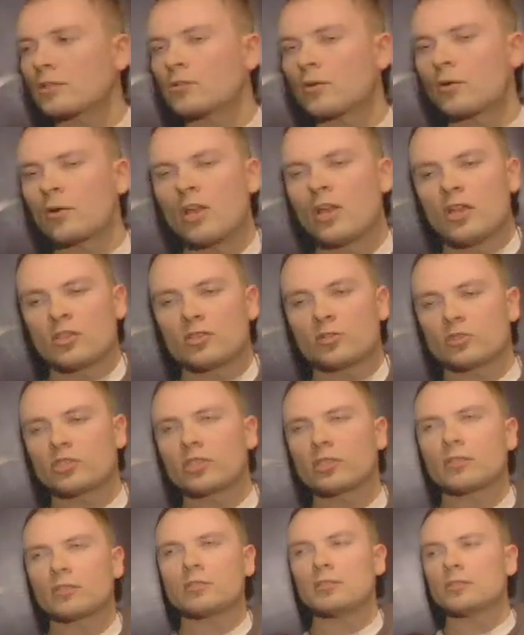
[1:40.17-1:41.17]
So, so she
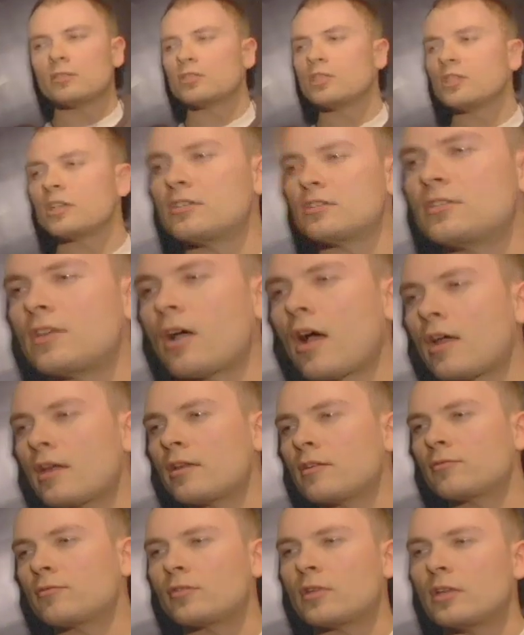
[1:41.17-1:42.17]
can she can
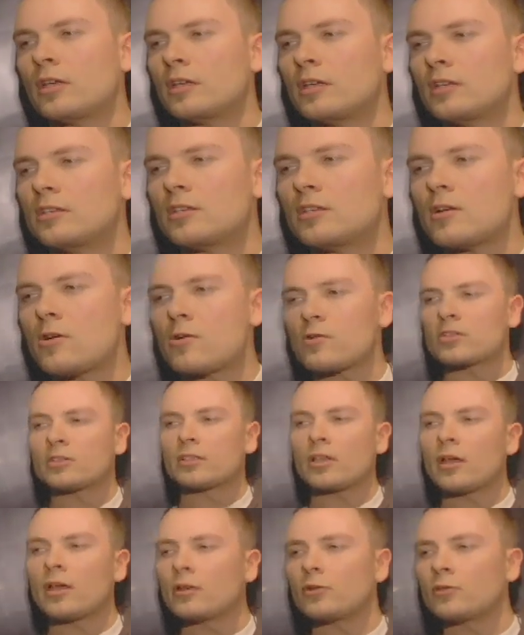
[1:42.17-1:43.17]
dive in the air,
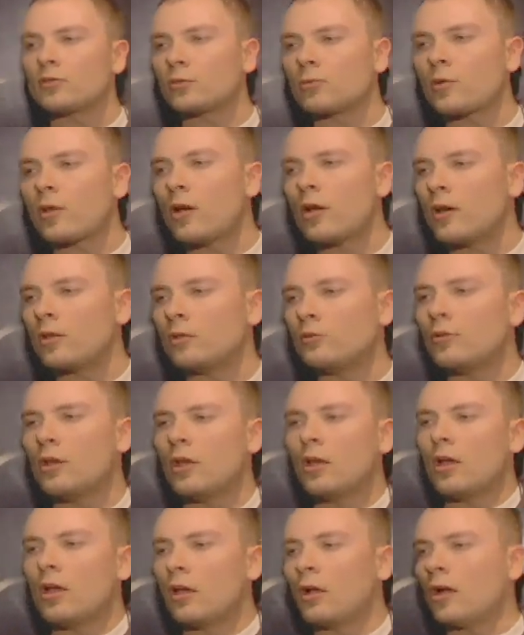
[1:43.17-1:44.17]
slide on the ground,
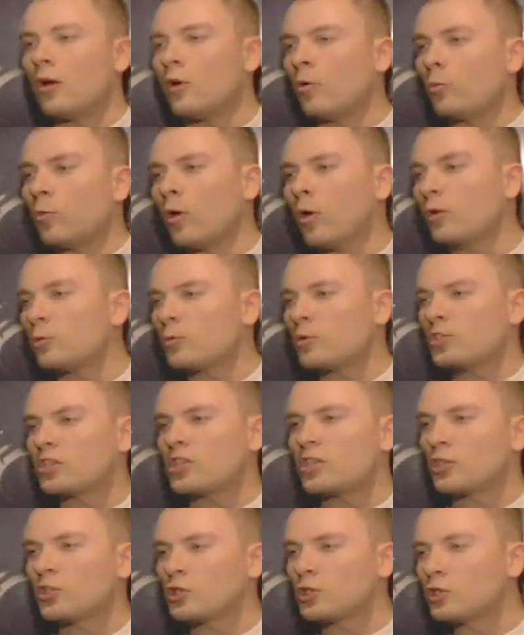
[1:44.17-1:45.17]
uh, wall run.
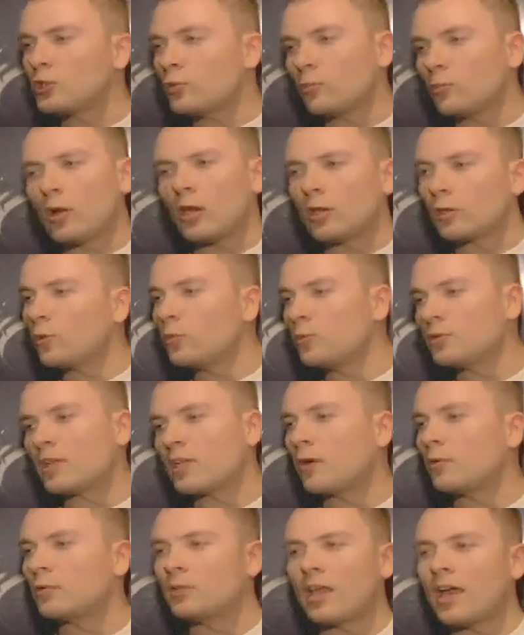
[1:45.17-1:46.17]
She can shoot while going
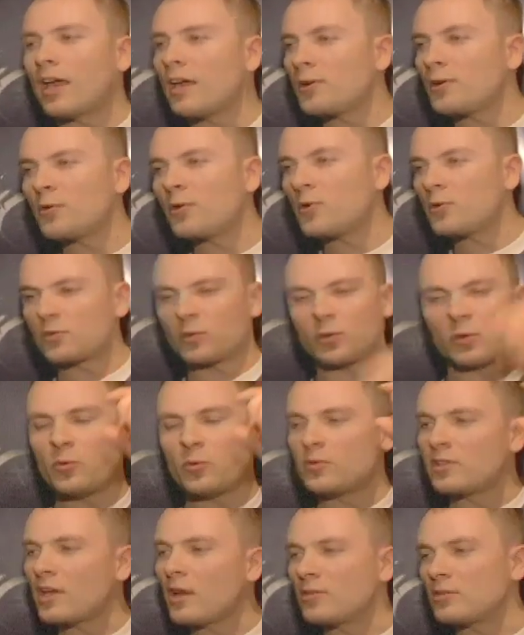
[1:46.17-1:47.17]
down ladders or
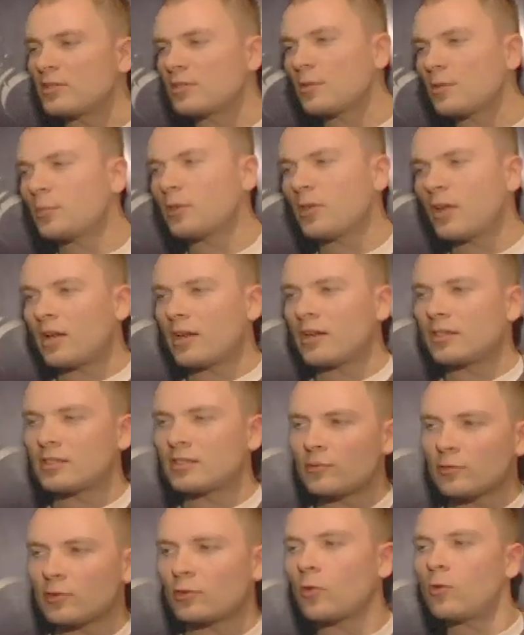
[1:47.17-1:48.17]
going down zip lines.
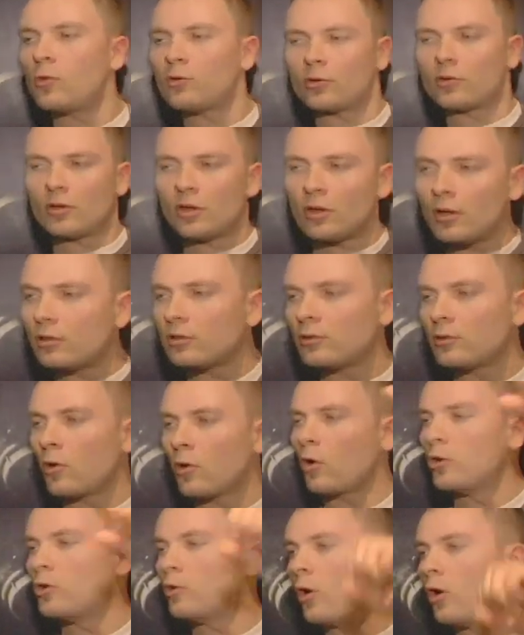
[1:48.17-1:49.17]
Even going, uh, you know,
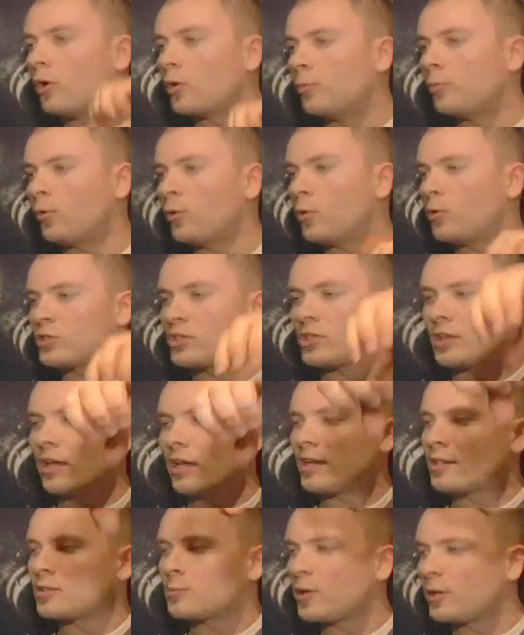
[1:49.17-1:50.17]
on a, on a pole, she
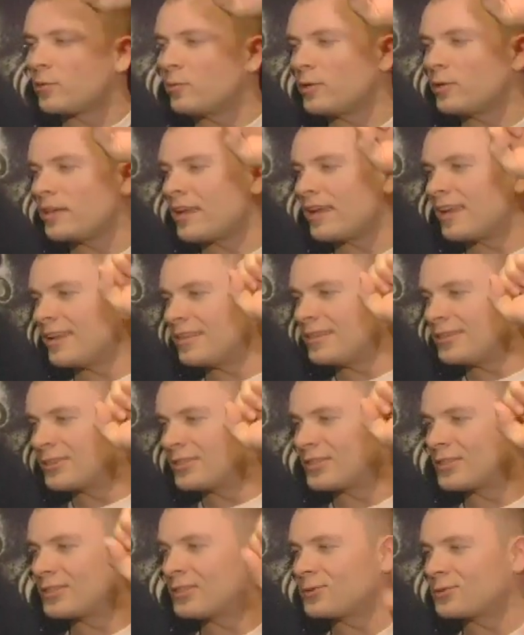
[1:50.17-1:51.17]
hangs by one hand and
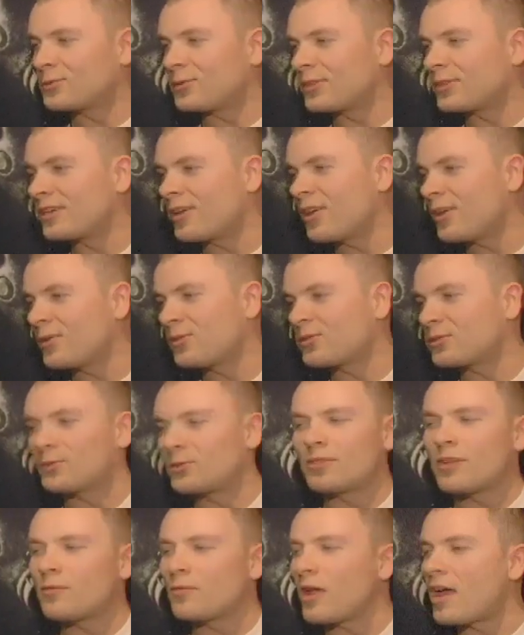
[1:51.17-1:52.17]
she shoots with the other. So you
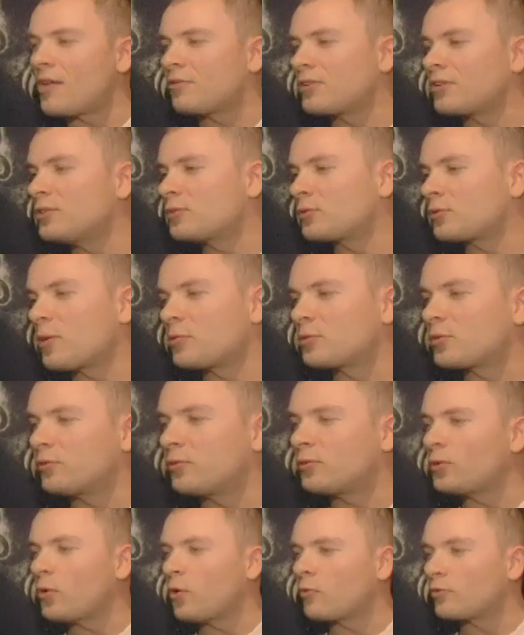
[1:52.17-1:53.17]
never have to interrupt the
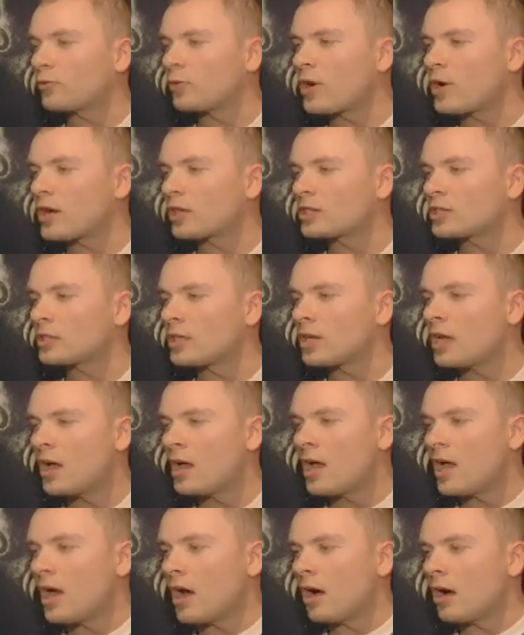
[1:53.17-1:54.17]
flow of your action.
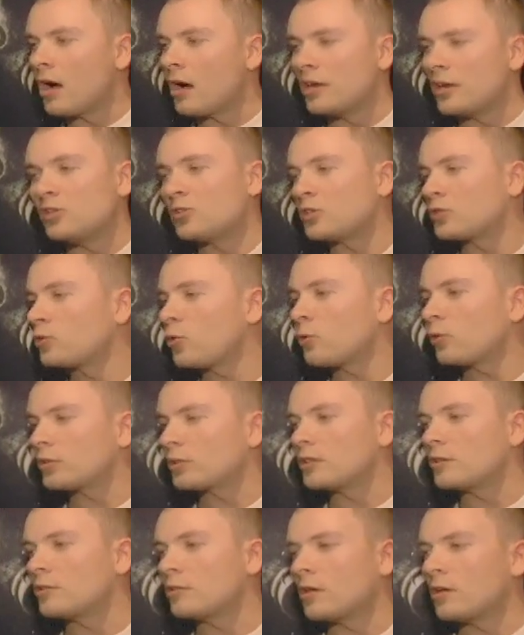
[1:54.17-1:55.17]
Uh, and the sword
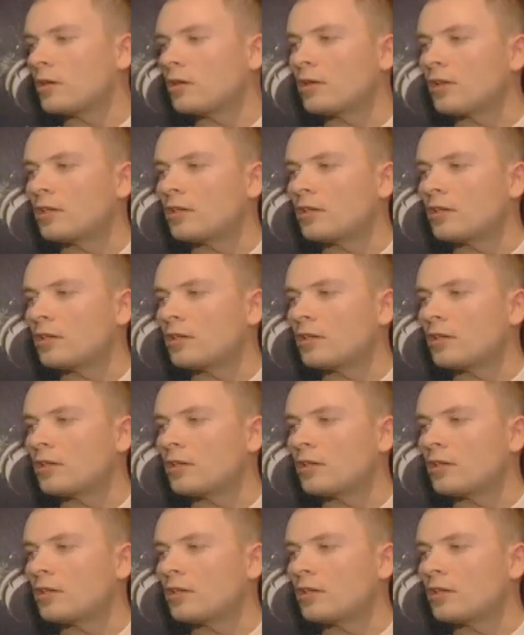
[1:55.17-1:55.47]
can uh,